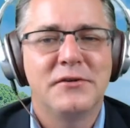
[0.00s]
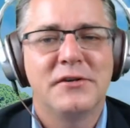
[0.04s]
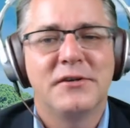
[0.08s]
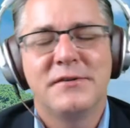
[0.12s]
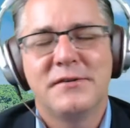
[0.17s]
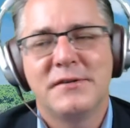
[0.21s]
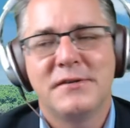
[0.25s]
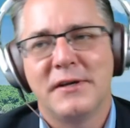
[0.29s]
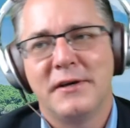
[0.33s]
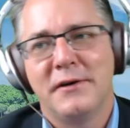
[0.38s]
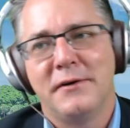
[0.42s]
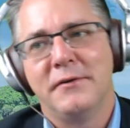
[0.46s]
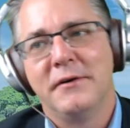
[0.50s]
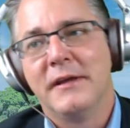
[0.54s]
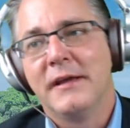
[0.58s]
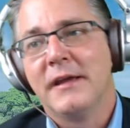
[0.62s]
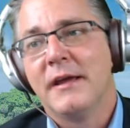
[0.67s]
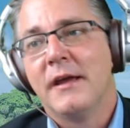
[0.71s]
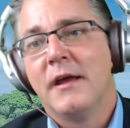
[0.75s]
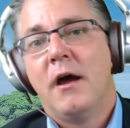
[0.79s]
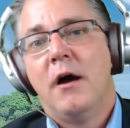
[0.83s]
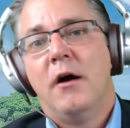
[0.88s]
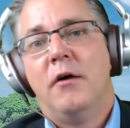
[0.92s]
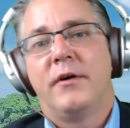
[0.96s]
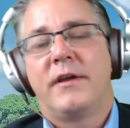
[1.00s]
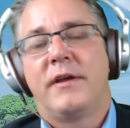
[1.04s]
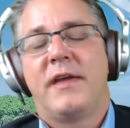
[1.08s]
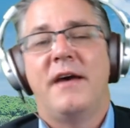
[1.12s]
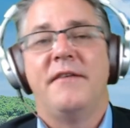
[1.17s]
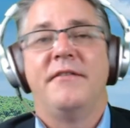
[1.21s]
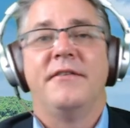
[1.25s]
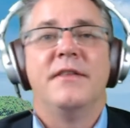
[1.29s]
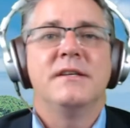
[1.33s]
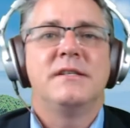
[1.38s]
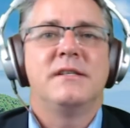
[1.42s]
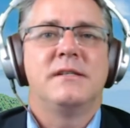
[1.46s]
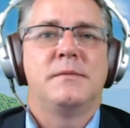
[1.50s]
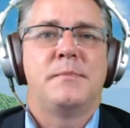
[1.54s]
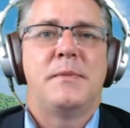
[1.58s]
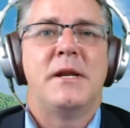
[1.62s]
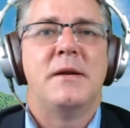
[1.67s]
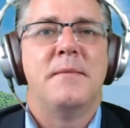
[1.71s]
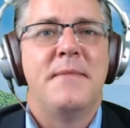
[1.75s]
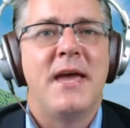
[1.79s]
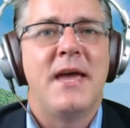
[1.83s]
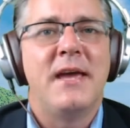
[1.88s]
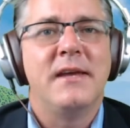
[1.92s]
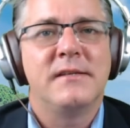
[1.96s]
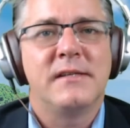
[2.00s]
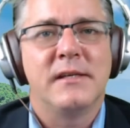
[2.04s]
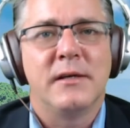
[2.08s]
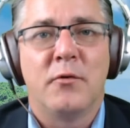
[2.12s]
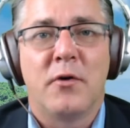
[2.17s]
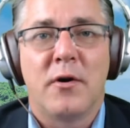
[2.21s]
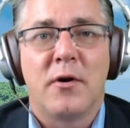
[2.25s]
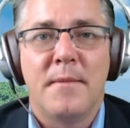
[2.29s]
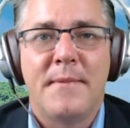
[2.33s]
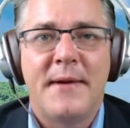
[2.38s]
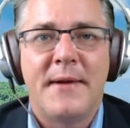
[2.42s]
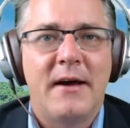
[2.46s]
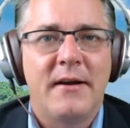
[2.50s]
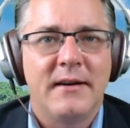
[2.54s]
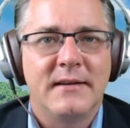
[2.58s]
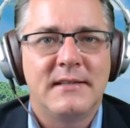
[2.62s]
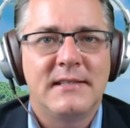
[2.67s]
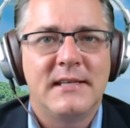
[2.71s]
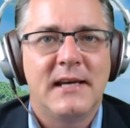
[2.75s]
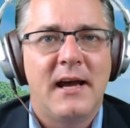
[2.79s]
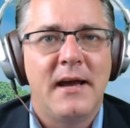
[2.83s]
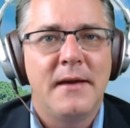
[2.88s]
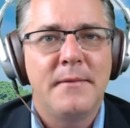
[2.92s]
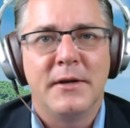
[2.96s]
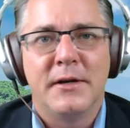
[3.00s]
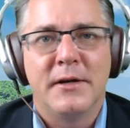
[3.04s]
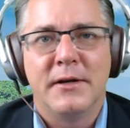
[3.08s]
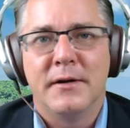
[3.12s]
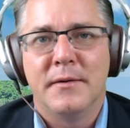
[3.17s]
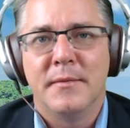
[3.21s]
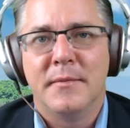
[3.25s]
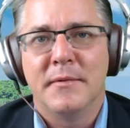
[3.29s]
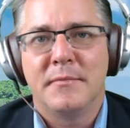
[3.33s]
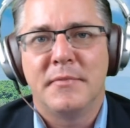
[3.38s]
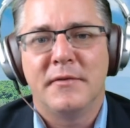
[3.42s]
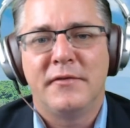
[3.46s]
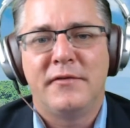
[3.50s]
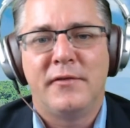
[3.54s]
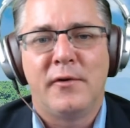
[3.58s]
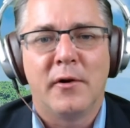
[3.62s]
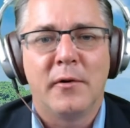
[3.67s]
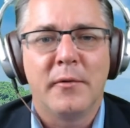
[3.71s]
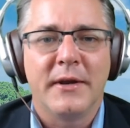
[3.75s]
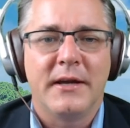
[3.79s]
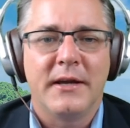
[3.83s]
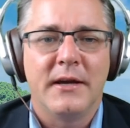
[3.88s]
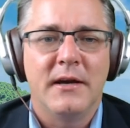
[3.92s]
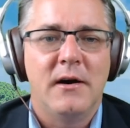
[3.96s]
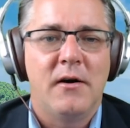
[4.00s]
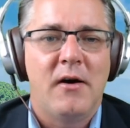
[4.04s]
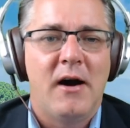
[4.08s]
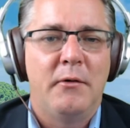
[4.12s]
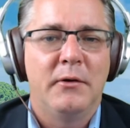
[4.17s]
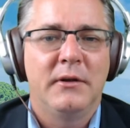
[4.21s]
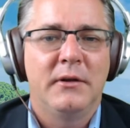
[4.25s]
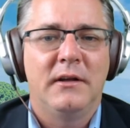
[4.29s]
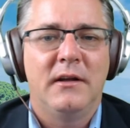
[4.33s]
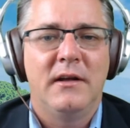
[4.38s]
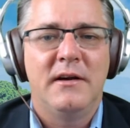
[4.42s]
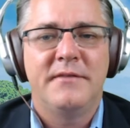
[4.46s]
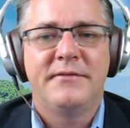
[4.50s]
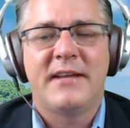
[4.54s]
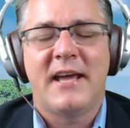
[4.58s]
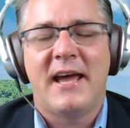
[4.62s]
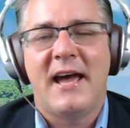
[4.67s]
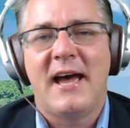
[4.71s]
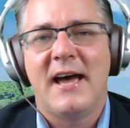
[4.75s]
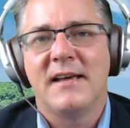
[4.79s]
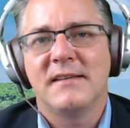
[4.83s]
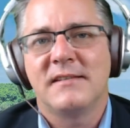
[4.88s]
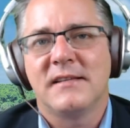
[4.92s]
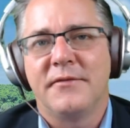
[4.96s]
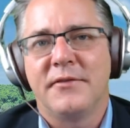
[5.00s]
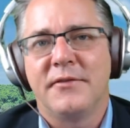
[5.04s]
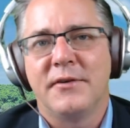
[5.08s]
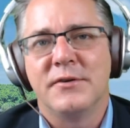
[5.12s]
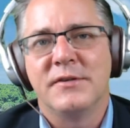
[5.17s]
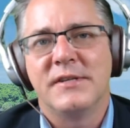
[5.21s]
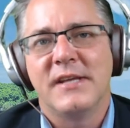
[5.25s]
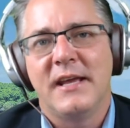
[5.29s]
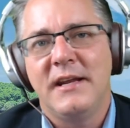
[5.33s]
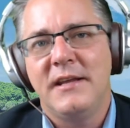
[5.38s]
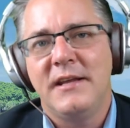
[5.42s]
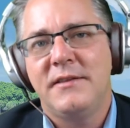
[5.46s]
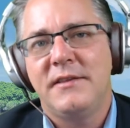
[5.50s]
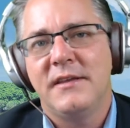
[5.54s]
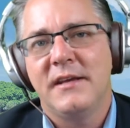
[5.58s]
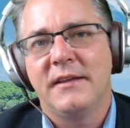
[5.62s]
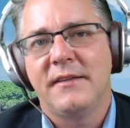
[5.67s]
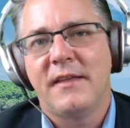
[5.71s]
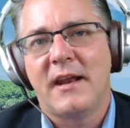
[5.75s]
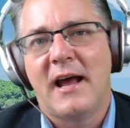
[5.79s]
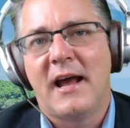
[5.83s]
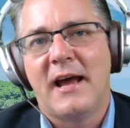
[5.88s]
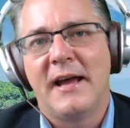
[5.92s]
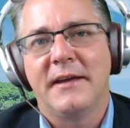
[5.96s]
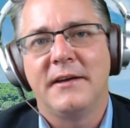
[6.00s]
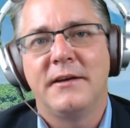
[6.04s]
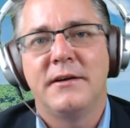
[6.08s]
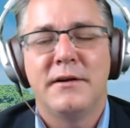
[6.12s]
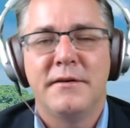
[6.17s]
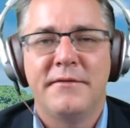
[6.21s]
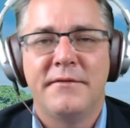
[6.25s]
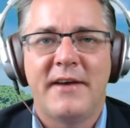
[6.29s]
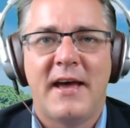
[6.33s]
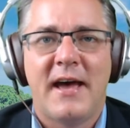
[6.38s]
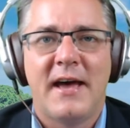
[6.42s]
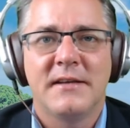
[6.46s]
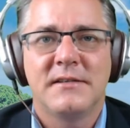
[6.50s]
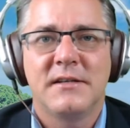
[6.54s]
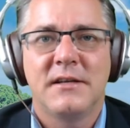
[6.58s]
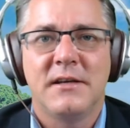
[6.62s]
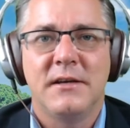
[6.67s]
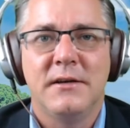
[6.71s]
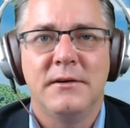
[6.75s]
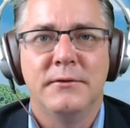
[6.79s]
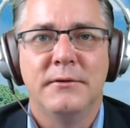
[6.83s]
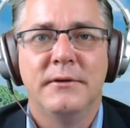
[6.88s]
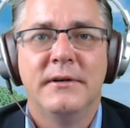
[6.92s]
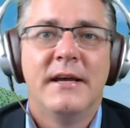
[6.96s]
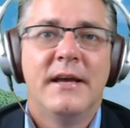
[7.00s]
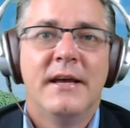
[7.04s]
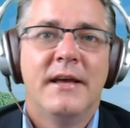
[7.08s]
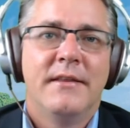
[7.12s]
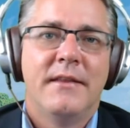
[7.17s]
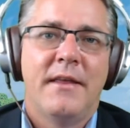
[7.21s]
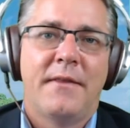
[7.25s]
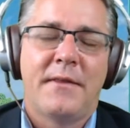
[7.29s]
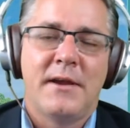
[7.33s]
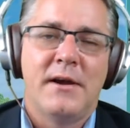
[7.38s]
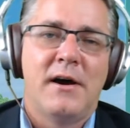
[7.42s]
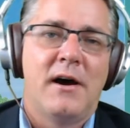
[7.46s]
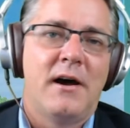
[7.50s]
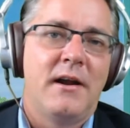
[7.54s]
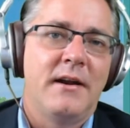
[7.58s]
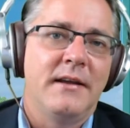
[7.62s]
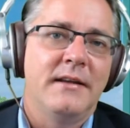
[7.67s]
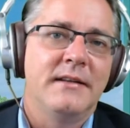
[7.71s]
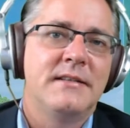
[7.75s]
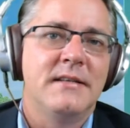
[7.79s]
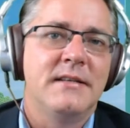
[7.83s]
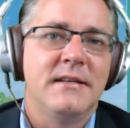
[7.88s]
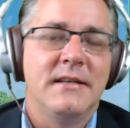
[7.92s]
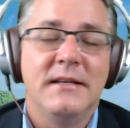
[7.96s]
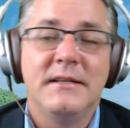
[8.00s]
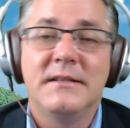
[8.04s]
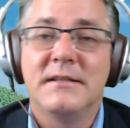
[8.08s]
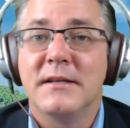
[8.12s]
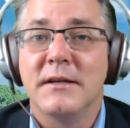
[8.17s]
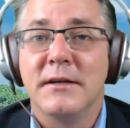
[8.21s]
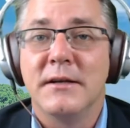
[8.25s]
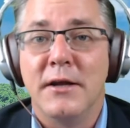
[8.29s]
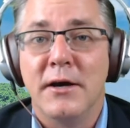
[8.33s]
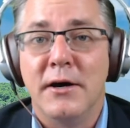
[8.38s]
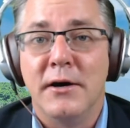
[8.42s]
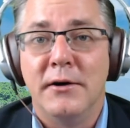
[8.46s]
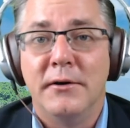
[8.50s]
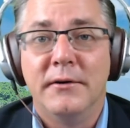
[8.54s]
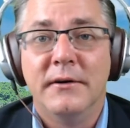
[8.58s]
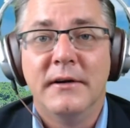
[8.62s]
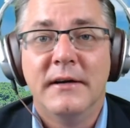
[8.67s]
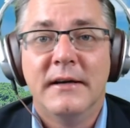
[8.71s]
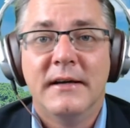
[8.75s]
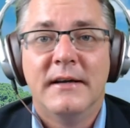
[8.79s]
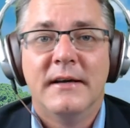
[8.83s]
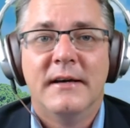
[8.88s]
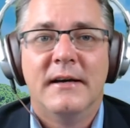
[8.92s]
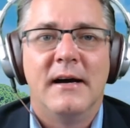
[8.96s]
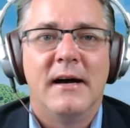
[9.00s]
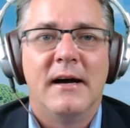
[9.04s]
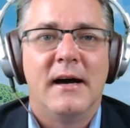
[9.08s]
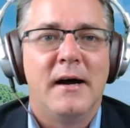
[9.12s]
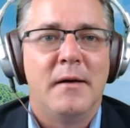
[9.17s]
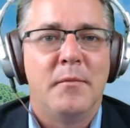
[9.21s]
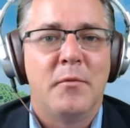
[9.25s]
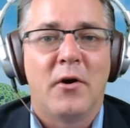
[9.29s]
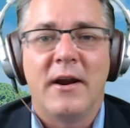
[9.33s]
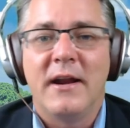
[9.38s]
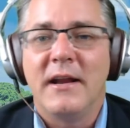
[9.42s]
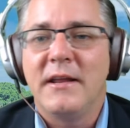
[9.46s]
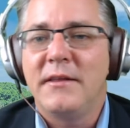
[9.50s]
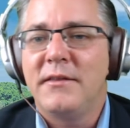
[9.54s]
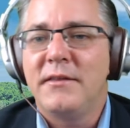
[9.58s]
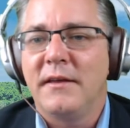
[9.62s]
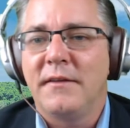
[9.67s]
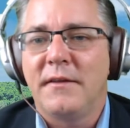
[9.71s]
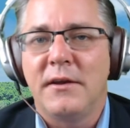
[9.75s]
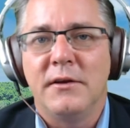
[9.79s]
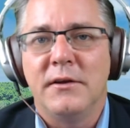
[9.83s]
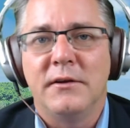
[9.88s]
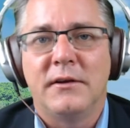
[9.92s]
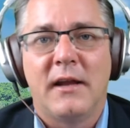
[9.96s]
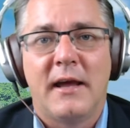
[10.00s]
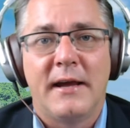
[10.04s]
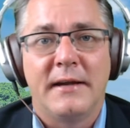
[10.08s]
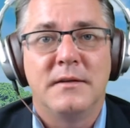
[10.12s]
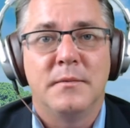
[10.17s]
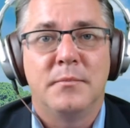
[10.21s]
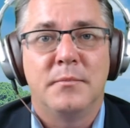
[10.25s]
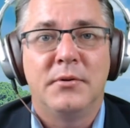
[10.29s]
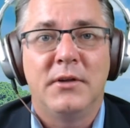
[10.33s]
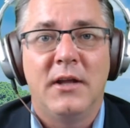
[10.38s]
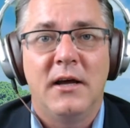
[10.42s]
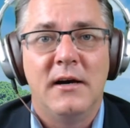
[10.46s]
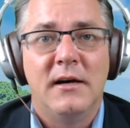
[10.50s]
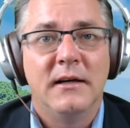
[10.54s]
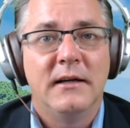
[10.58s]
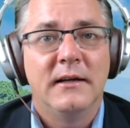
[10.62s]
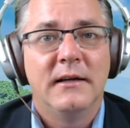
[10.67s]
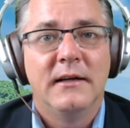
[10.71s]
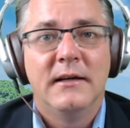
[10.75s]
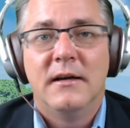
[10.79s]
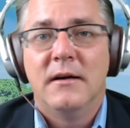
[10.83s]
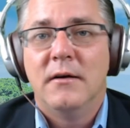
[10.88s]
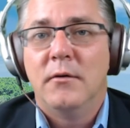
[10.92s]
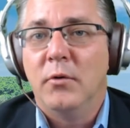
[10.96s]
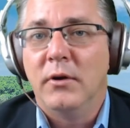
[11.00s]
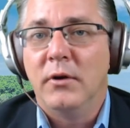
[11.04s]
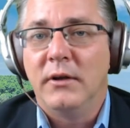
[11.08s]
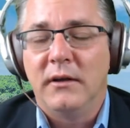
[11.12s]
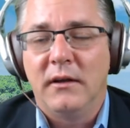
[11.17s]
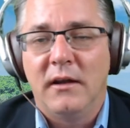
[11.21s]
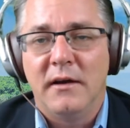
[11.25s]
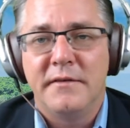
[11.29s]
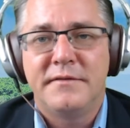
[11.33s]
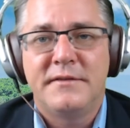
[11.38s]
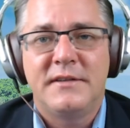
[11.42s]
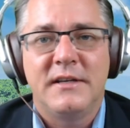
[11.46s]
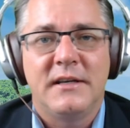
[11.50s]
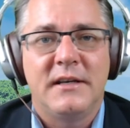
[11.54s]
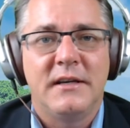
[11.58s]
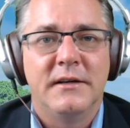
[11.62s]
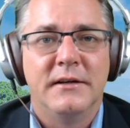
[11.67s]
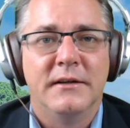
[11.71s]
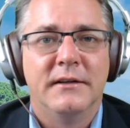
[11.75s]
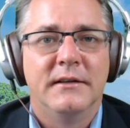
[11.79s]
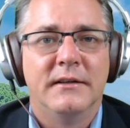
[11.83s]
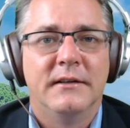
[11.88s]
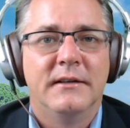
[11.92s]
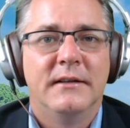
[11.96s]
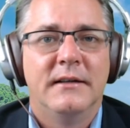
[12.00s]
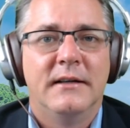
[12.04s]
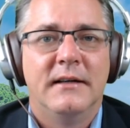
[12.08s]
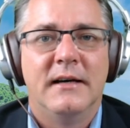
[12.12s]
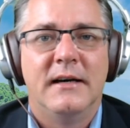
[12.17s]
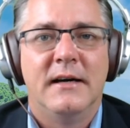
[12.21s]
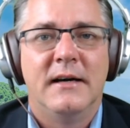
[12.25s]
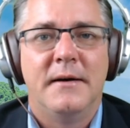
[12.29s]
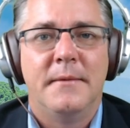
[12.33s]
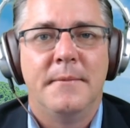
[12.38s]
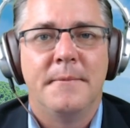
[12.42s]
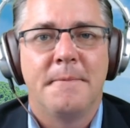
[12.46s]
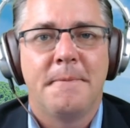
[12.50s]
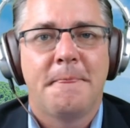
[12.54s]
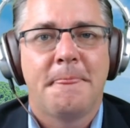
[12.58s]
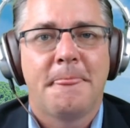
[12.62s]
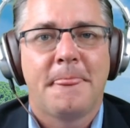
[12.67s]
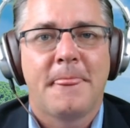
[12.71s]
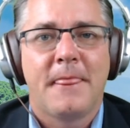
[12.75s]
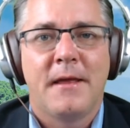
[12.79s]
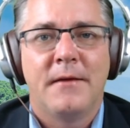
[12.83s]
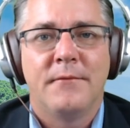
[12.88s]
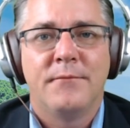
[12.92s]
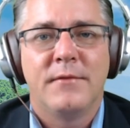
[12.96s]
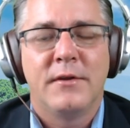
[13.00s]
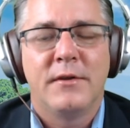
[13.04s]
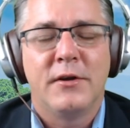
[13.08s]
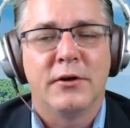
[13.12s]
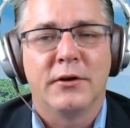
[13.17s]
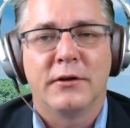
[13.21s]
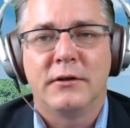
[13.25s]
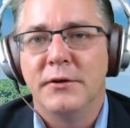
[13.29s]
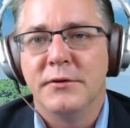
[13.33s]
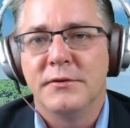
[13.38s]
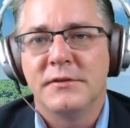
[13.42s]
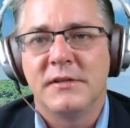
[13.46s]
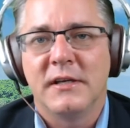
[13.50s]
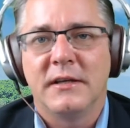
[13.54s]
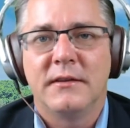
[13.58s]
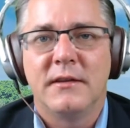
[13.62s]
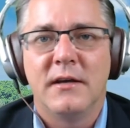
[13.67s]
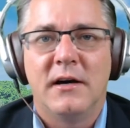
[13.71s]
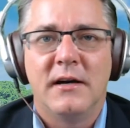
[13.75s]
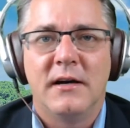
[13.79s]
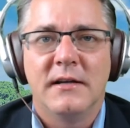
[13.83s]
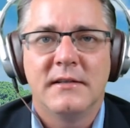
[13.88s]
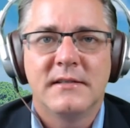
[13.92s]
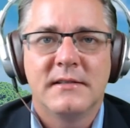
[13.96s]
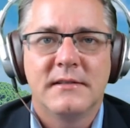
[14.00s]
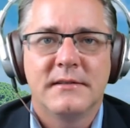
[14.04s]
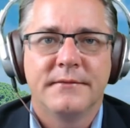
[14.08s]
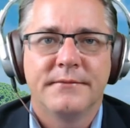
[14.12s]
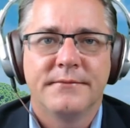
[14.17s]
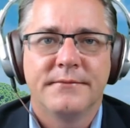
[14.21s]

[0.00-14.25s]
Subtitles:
So, well, Kevin, this has been amazing. We're about at time here, but before we go, I would love to ask if there's anything that I could have asked you that the audience needs to know, or anything that you'd like to plug. Would love to hear your closing thoughts.